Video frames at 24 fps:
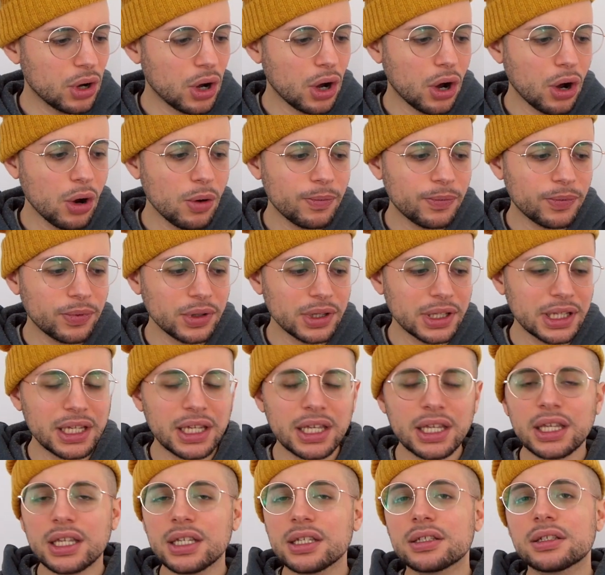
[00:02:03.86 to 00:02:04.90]

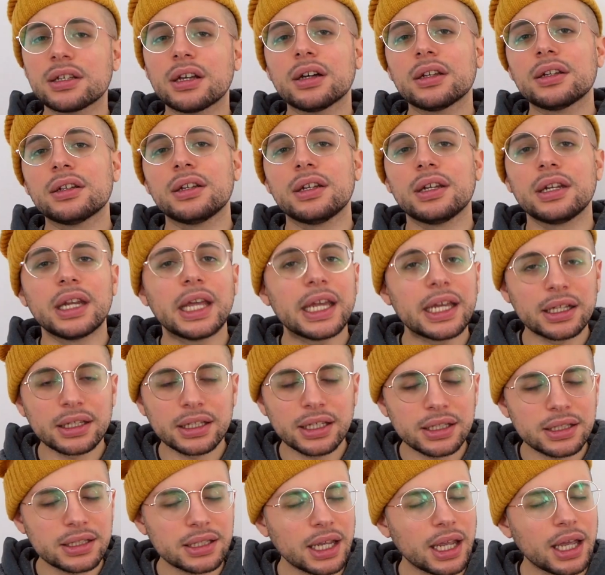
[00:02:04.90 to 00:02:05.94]
hopefully he's gonna nail
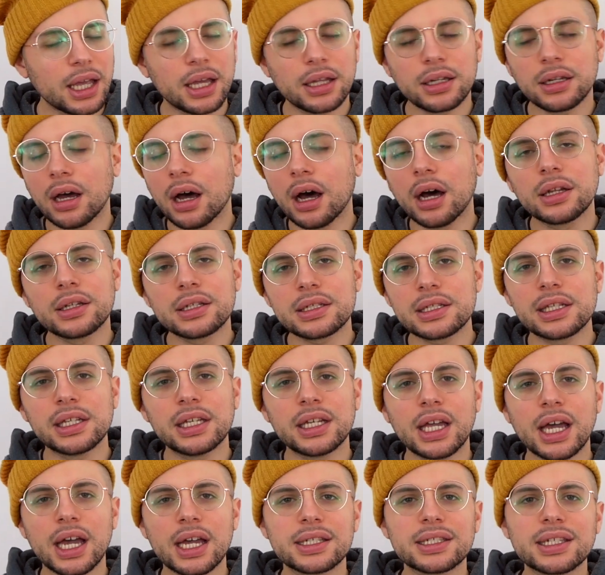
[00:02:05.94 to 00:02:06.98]
it. And honestly,
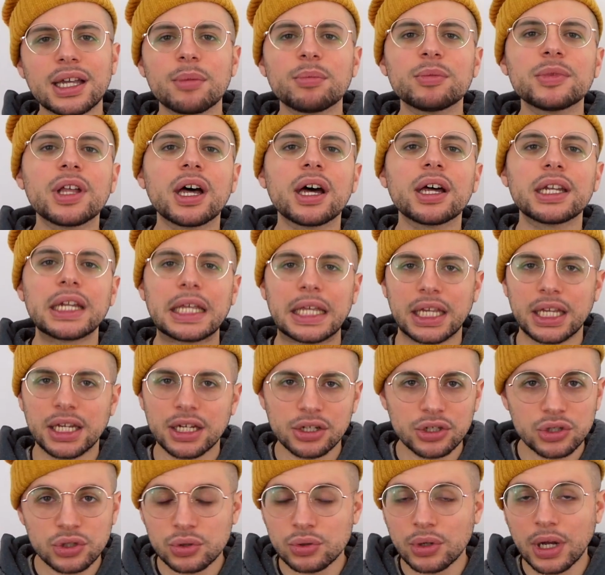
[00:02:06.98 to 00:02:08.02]
guys, I'm not
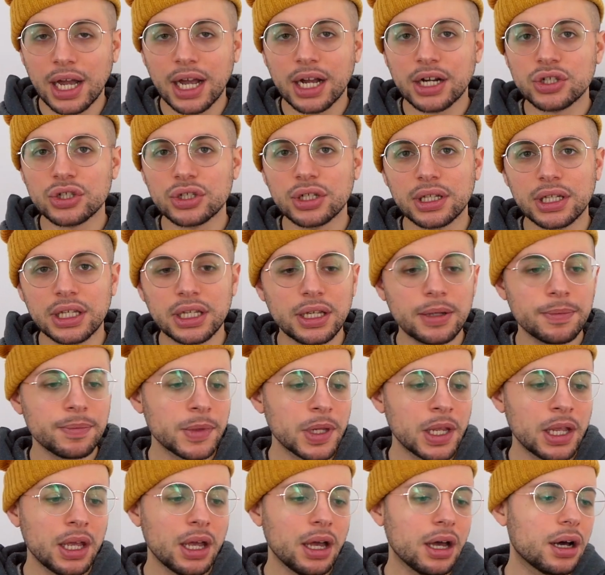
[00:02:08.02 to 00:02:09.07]
here to actually
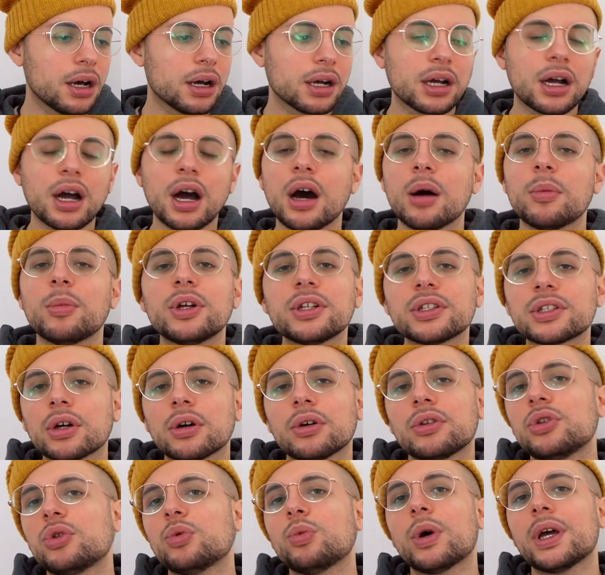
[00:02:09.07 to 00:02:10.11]
comment
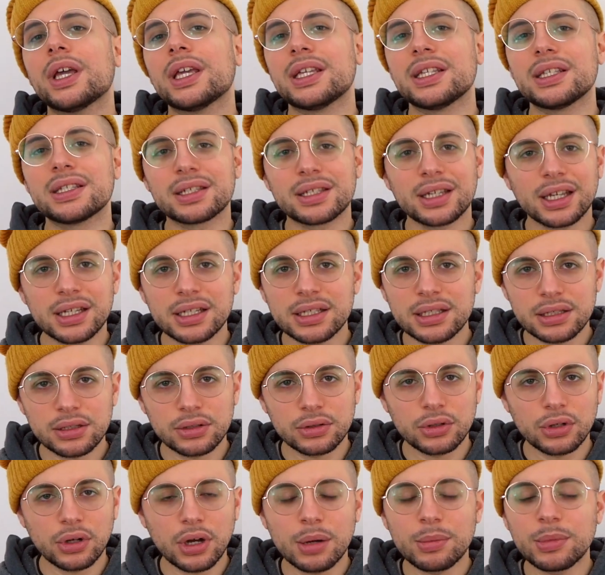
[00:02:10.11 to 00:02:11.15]
on the way he sings.
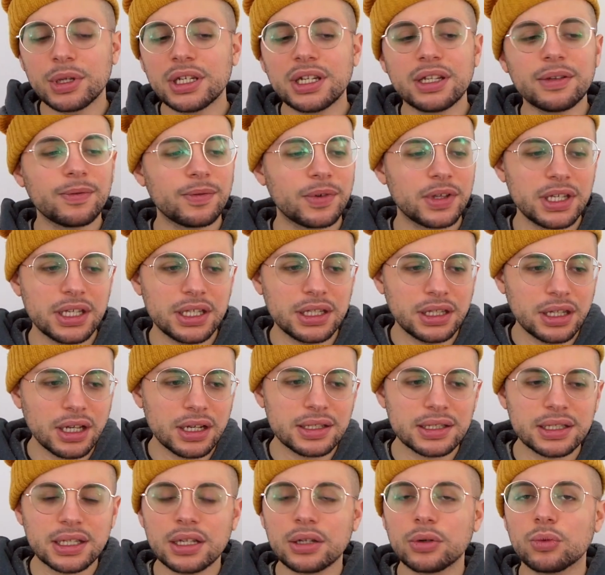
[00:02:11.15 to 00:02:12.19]
You know, I mean, if he
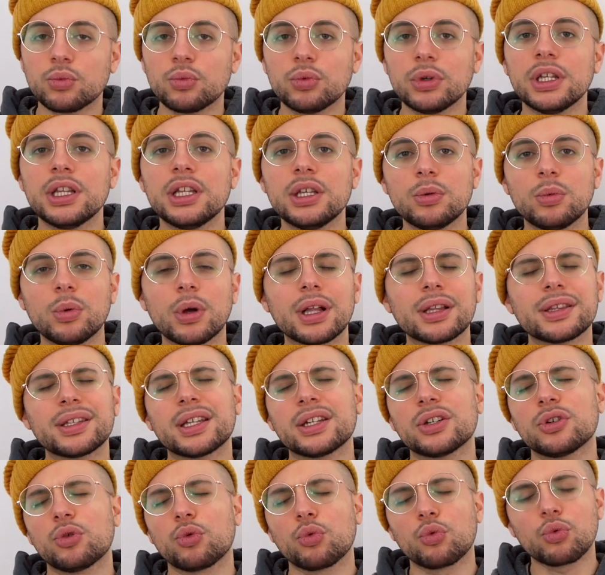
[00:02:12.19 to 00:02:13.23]
does it really well,
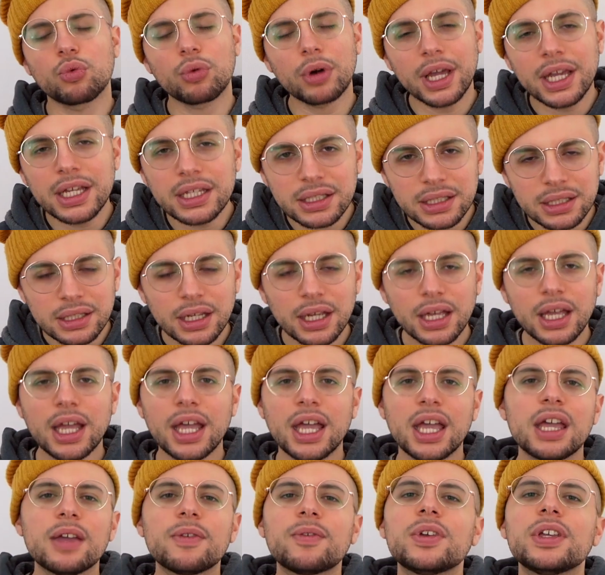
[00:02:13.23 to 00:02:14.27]
then great.
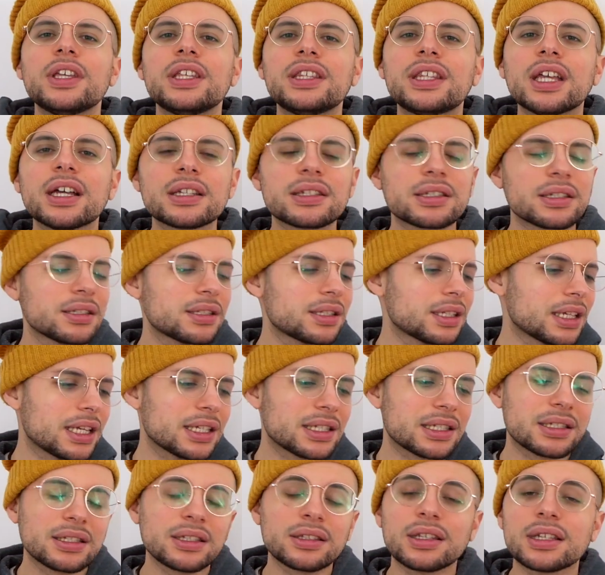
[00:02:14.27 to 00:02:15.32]
If he doesn't, it
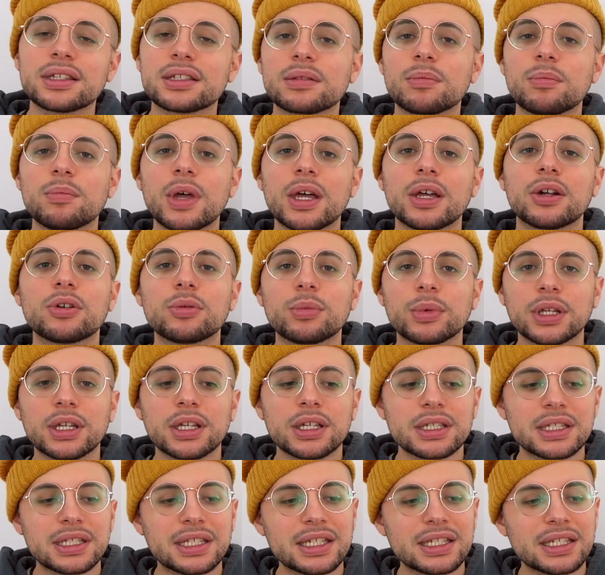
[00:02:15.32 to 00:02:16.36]
still doesn't matter,
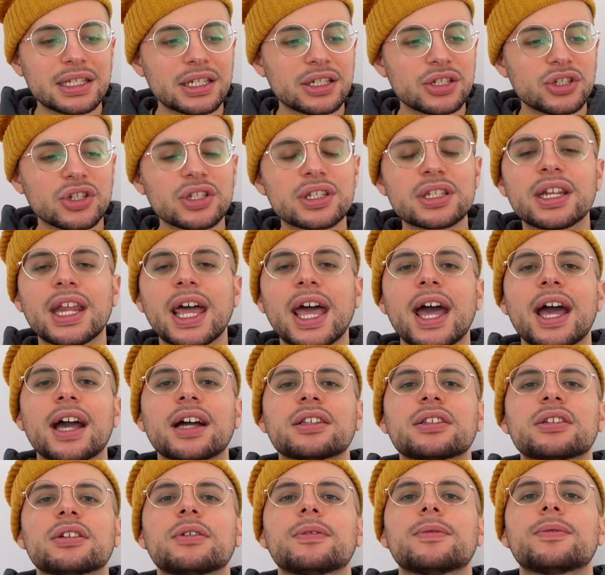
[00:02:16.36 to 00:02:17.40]
because this is just an
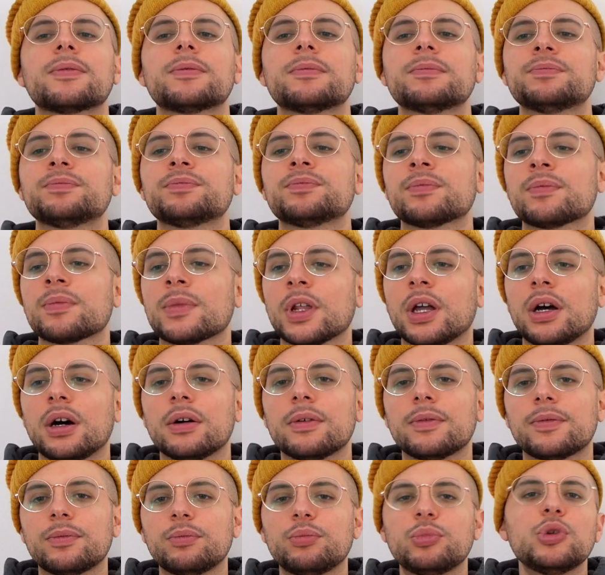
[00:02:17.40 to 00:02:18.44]
act
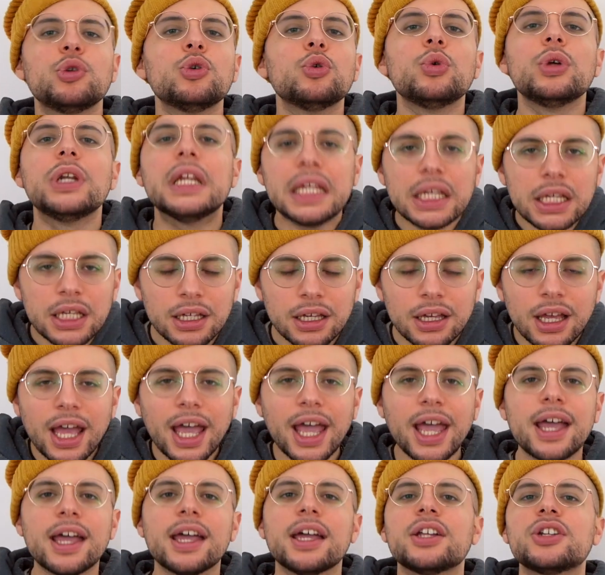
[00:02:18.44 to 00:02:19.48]
of beauty
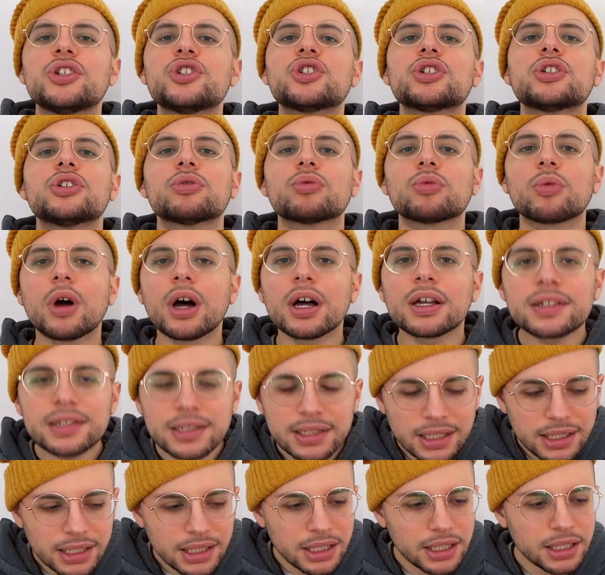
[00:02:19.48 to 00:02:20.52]
and
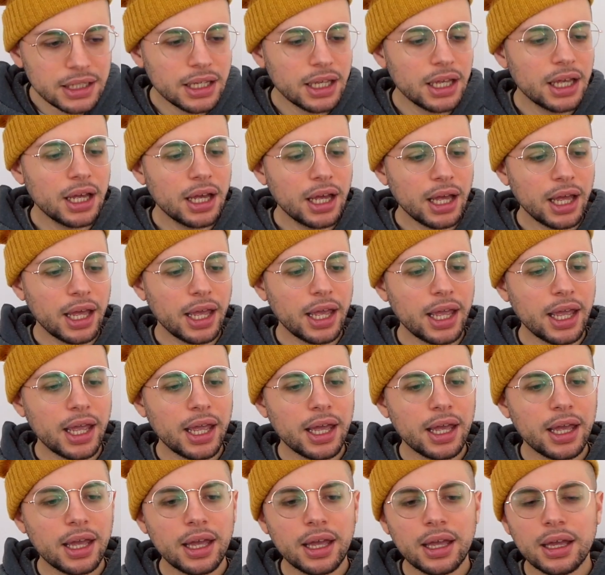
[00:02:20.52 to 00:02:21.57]
generosity
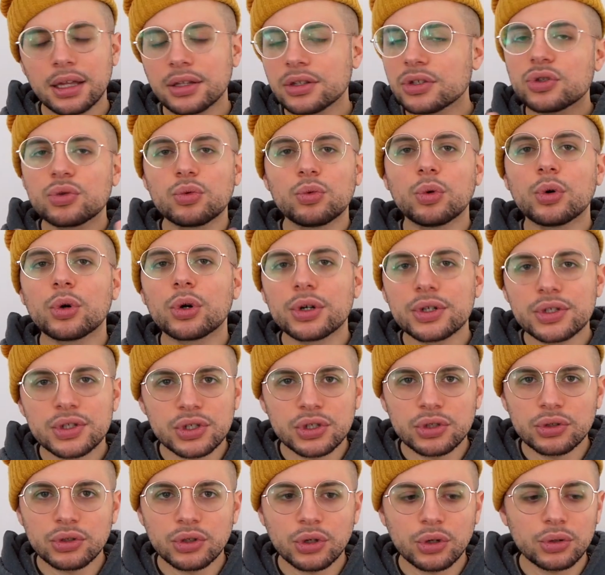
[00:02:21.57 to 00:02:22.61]
towards,
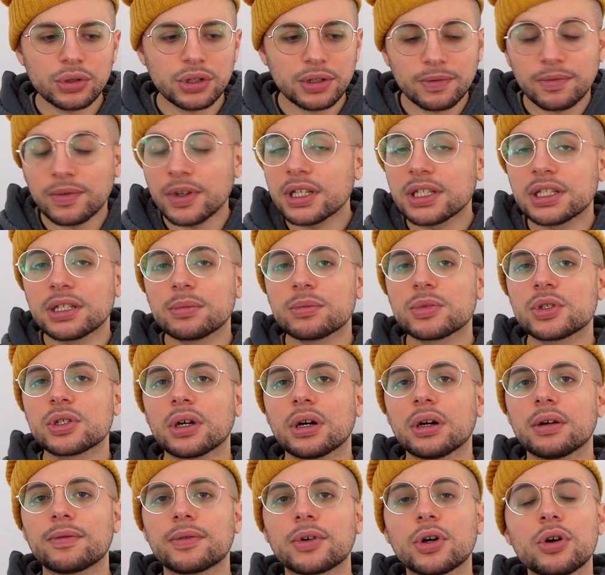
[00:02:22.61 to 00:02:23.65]
you know, the victims
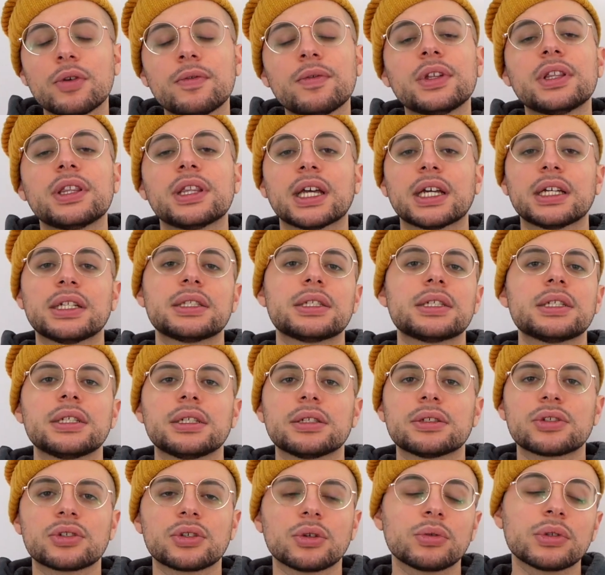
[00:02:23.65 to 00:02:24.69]
of
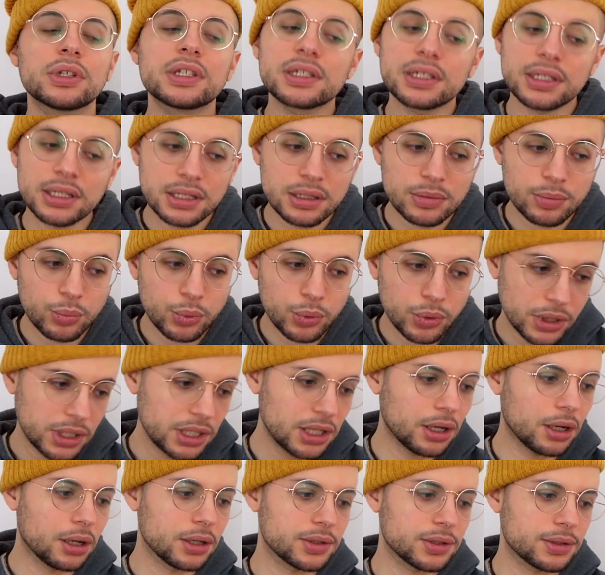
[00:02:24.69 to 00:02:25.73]
COVID-19. So this is pretty
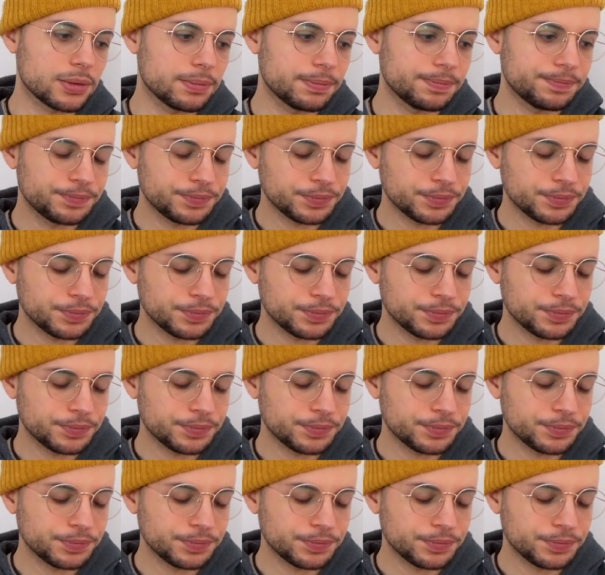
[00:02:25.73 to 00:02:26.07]
awesome.